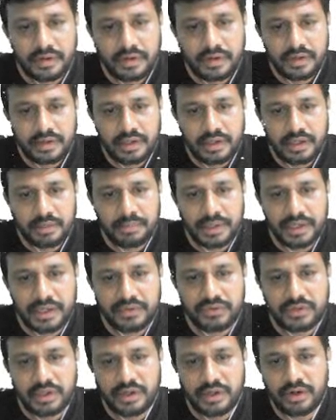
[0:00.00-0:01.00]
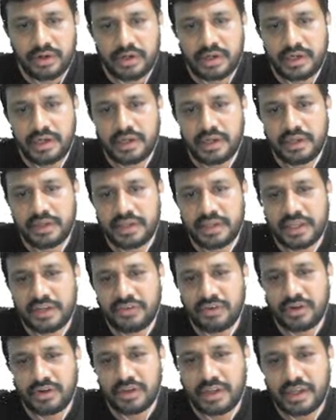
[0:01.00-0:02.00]
t minus t naught dt is
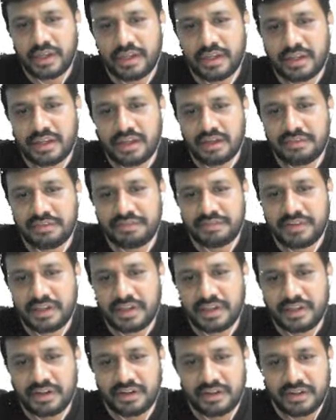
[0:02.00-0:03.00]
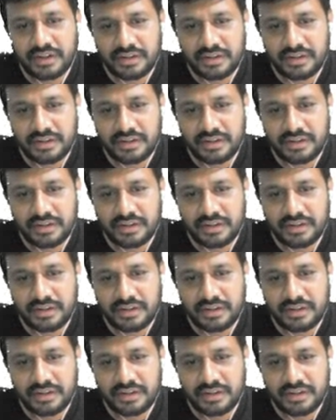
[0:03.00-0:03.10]
equal to x of t naught.